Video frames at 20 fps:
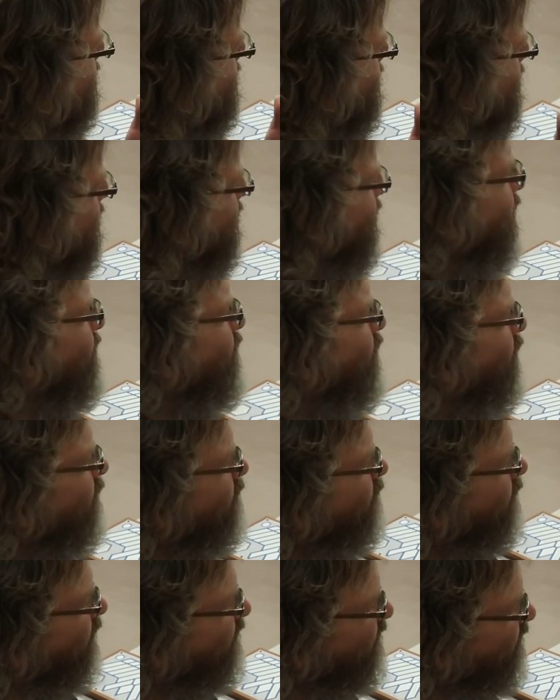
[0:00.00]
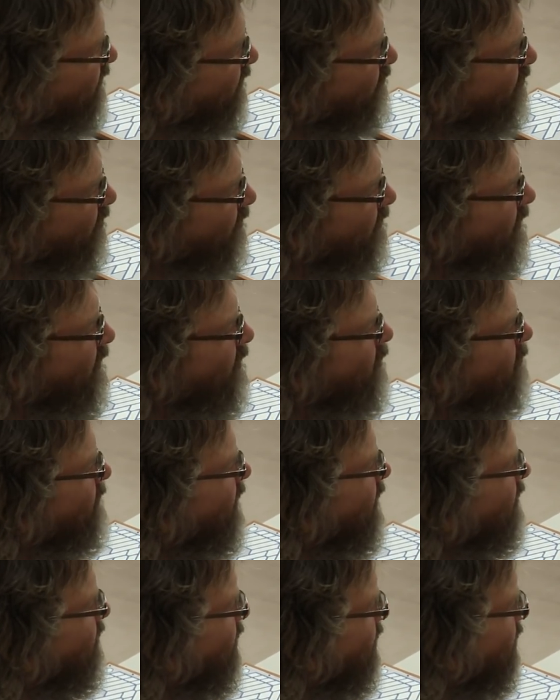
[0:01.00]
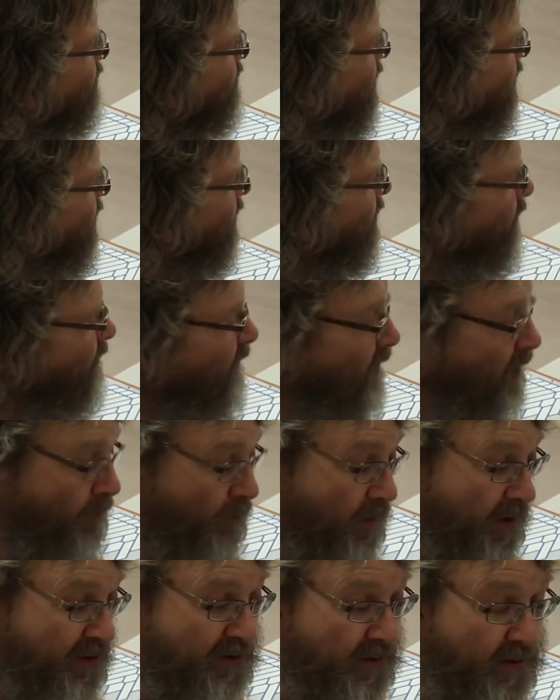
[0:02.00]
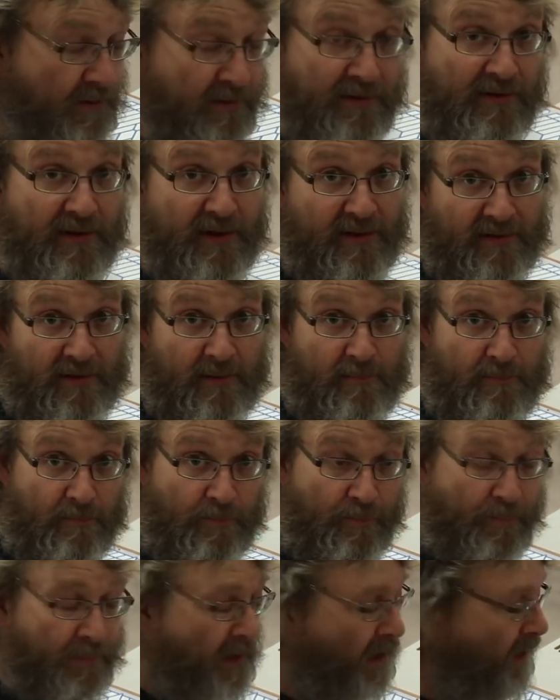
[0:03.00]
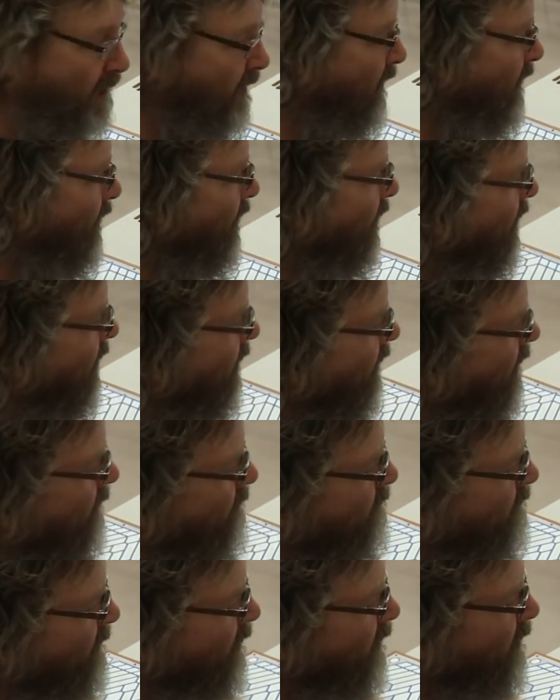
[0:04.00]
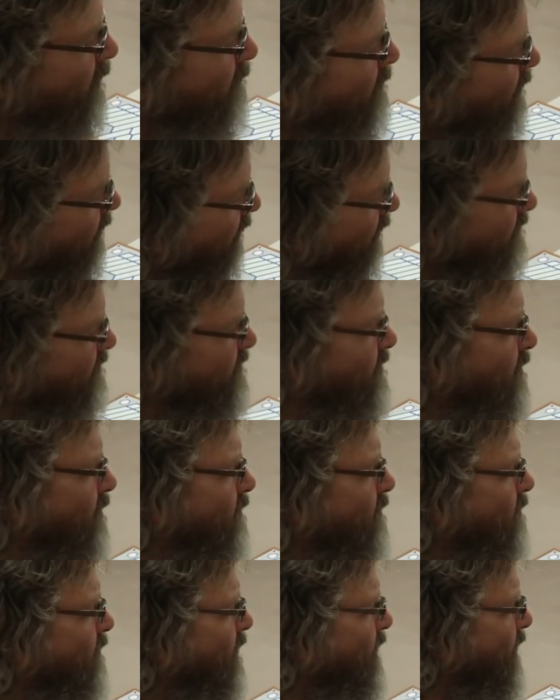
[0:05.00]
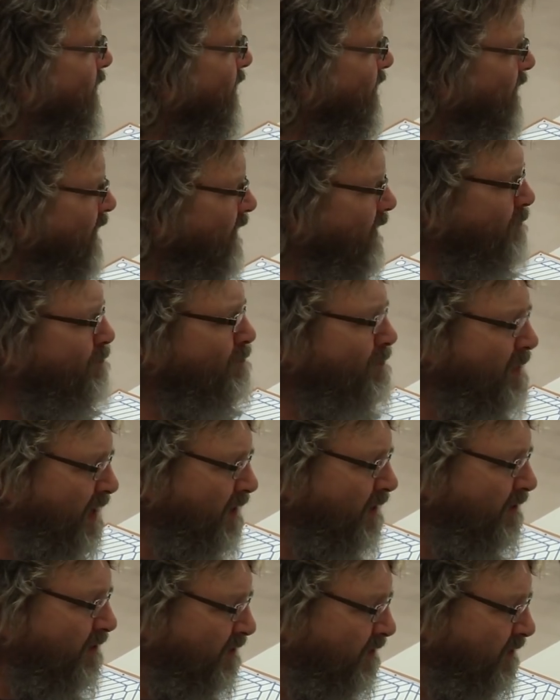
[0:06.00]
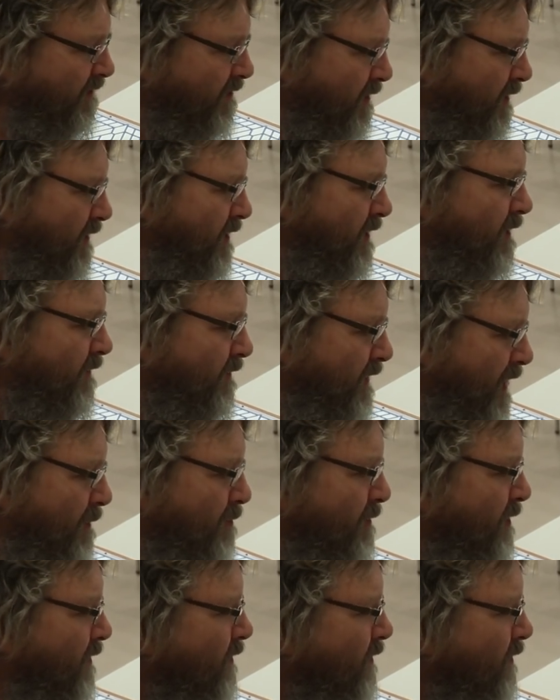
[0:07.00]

high level of precision that you may not have had on the original system. But also, I kind of missed that